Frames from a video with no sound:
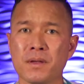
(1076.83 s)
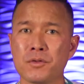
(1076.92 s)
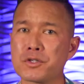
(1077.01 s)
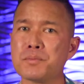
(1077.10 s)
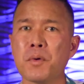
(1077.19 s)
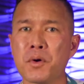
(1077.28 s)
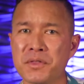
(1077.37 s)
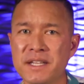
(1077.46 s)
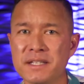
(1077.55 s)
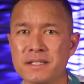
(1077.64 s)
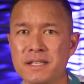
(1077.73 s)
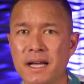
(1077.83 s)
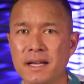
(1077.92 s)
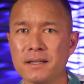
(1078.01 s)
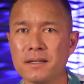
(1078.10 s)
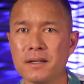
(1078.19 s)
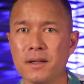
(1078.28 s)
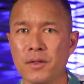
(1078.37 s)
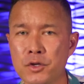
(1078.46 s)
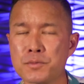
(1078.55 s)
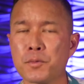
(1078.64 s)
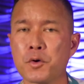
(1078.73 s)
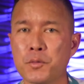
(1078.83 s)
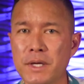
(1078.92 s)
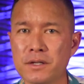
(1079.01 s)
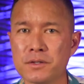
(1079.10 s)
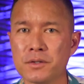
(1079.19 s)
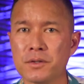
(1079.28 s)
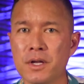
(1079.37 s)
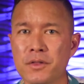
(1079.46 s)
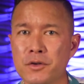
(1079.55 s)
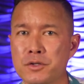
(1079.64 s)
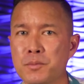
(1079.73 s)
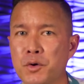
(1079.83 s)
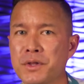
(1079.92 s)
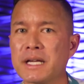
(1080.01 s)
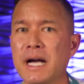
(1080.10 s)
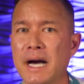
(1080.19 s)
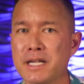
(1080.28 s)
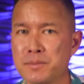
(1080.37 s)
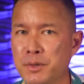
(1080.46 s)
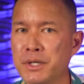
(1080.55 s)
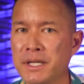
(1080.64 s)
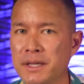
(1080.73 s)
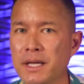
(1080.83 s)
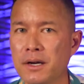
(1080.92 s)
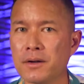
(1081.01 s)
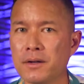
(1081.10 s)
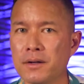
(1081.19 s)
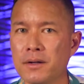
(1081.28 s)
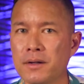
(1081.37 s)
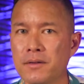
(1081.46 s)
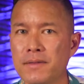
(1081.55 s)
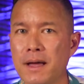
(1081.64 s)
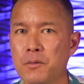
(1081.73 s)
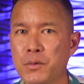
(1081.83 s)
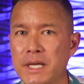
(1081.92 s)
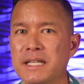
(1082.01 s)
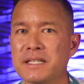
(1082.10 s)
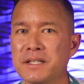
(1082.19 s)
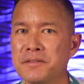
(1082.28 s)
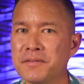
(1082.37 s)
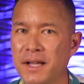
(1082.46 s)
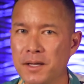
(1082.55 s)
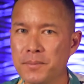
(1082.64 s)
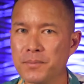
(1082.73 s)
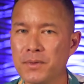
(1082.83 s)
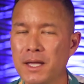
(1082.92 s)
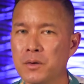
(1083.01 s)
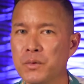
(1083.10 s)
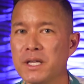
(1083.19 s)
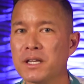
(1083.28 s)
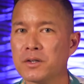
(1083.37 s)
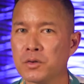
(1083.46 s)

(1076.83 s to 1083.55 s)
There's more on the inside. There's more we can do. There's more that God has put in there that we can develop and we can